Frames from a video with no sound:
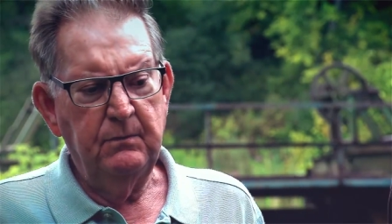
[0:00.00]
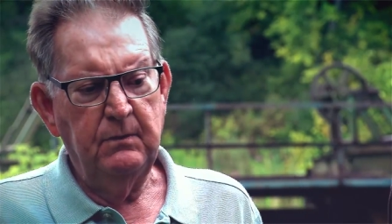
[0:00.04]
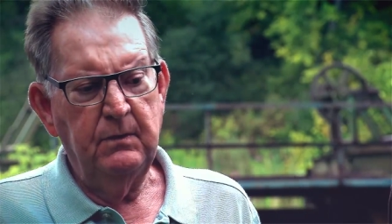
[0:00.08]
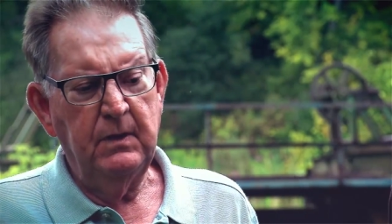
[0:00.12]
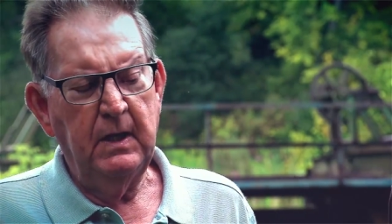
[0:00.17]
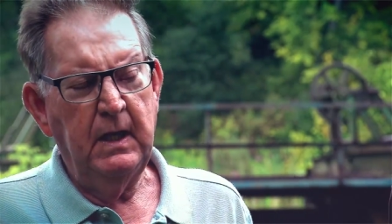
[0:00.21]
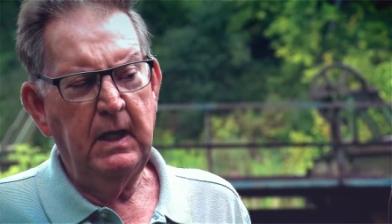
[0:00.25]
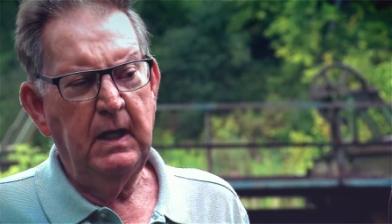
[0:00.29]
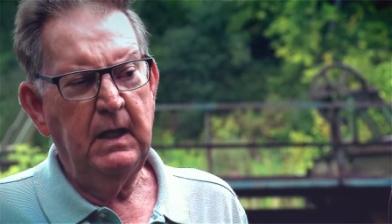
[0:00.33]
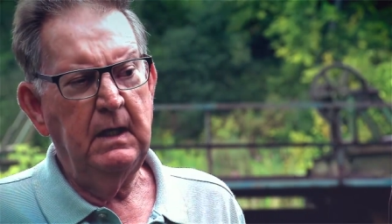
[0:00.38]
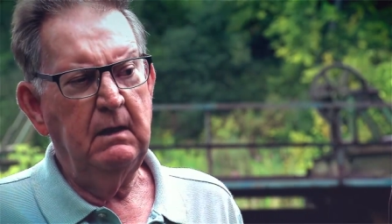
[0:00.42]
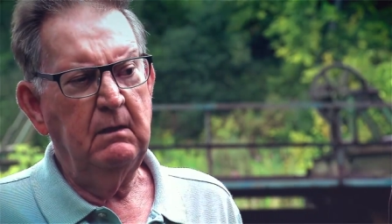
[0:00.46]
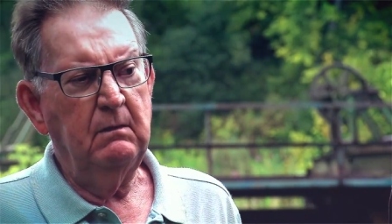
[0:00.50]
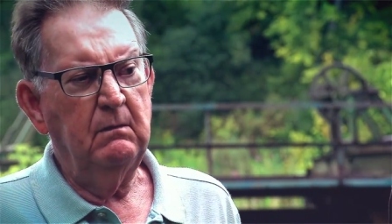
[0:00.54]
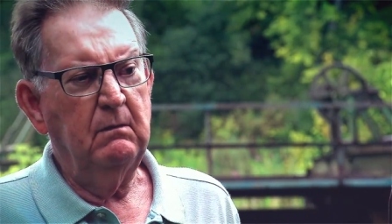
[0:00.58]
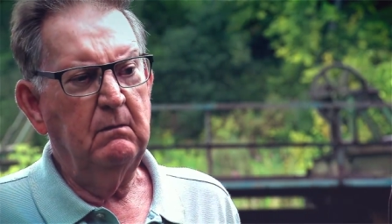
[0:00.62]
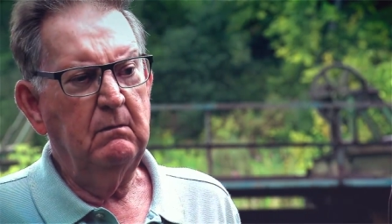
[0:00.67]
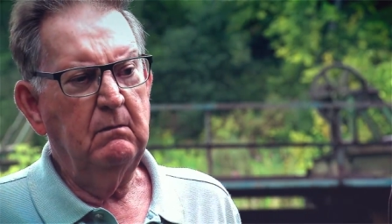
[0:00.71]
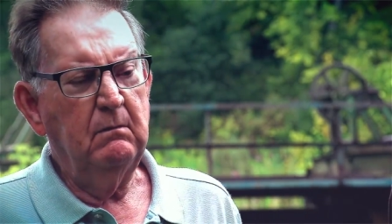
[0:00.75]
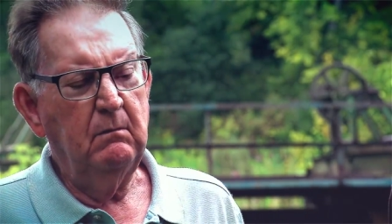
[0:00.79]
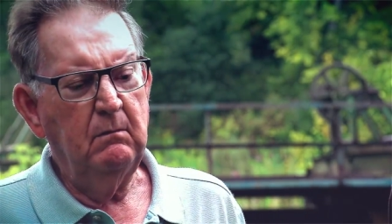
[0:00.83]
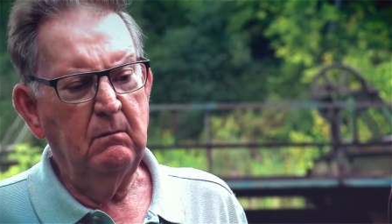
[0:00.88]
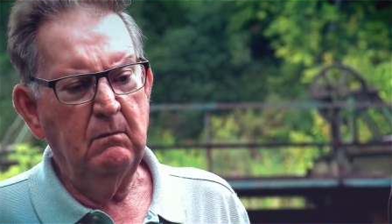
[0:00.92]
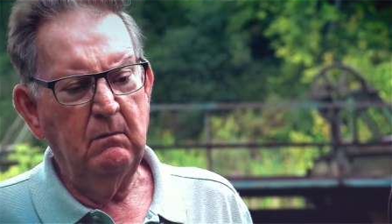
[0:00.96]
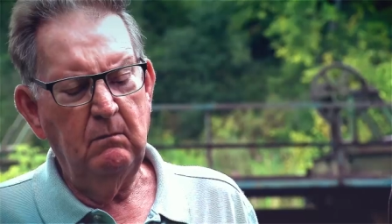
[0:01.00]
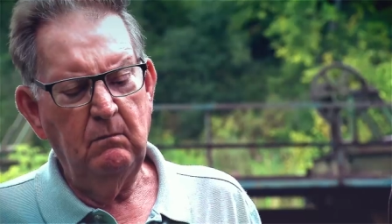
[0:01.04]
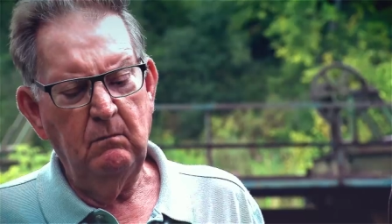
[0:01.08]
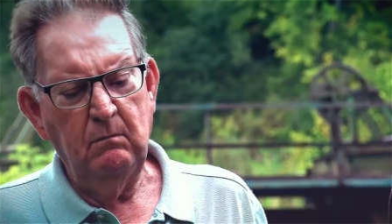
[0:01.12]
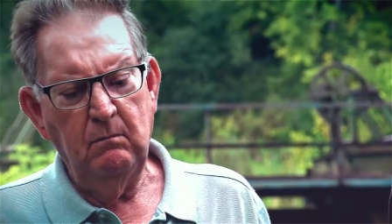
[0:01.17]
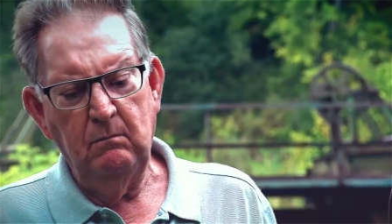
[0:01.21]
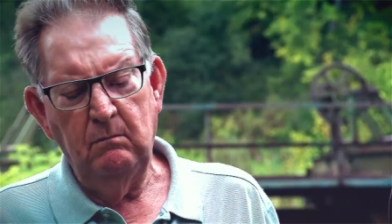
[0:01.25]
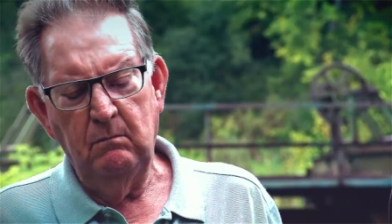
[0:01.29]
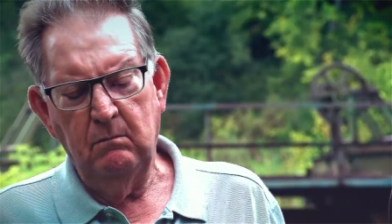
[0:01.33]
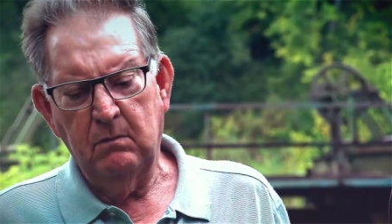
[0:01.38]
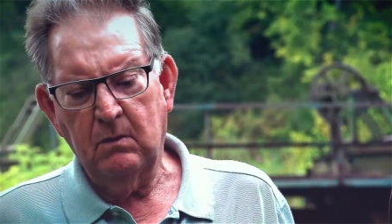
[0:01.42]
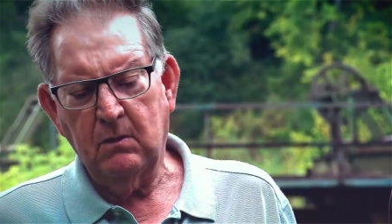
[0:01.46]
The
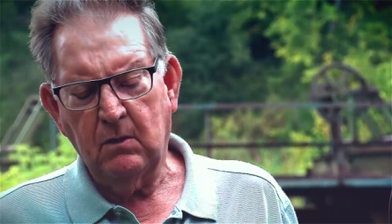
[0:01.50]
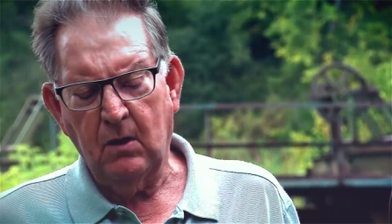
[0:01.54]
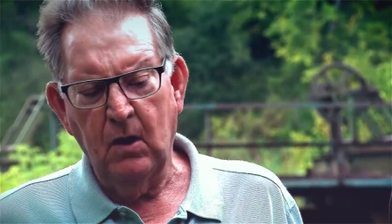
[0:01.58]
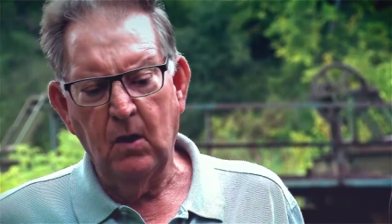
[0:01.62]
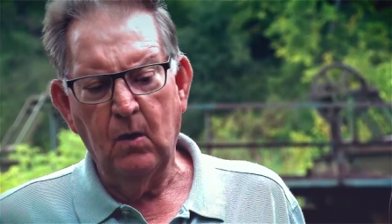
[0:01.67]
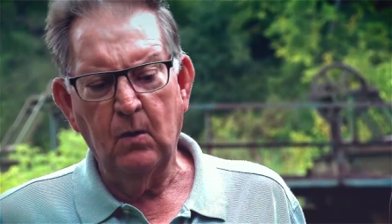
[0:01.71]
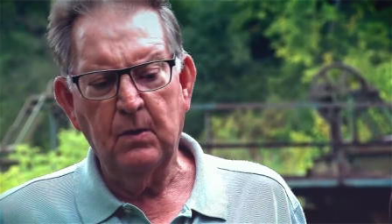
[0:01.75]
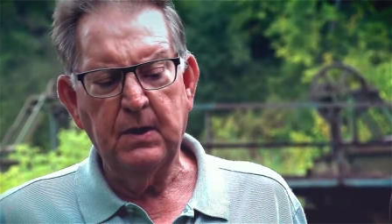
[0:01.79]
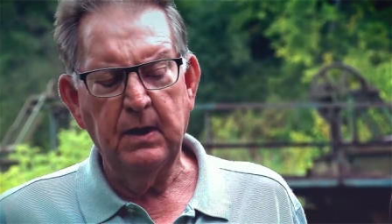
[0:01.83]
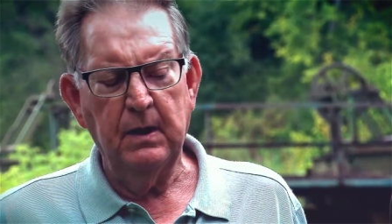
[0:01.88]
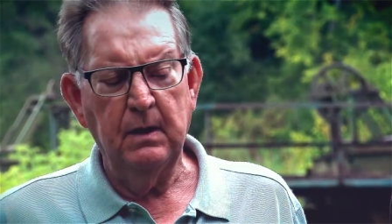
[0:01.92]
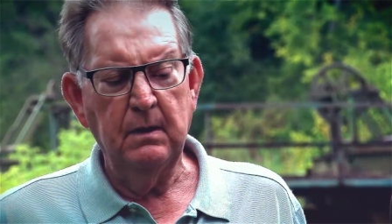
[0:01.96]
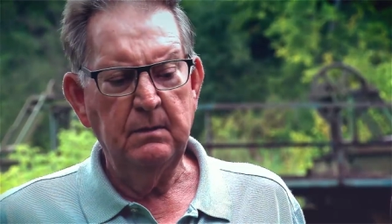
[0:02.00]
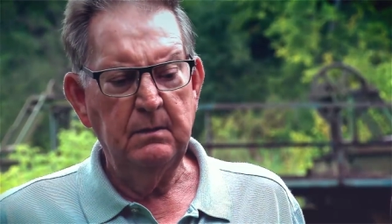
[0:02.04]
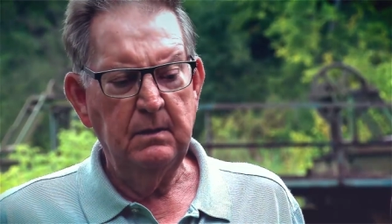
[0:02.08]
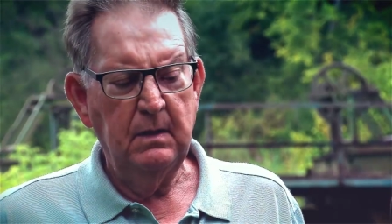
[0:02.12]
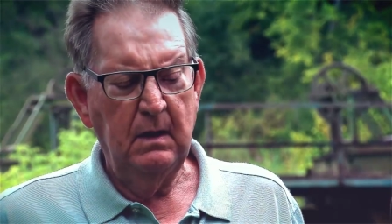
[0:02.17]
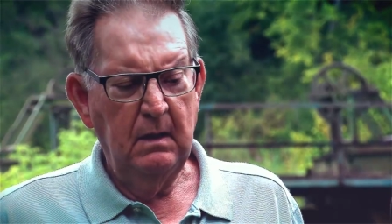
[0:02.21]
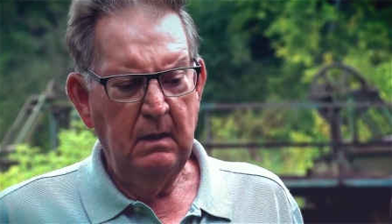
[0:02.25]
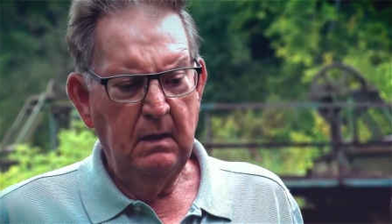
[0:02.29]
CLOCA,